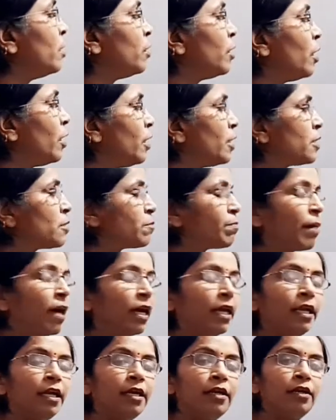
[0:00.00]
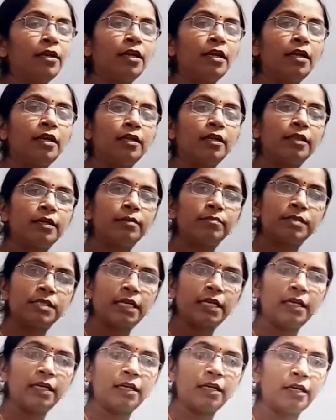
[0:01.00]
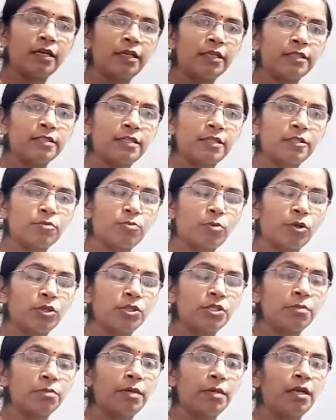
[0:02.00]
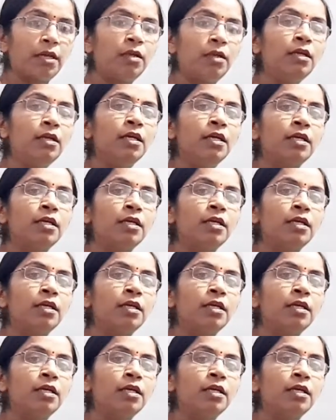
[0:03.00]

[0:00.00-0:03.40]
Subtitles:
the respiratory rhythm center is responsible.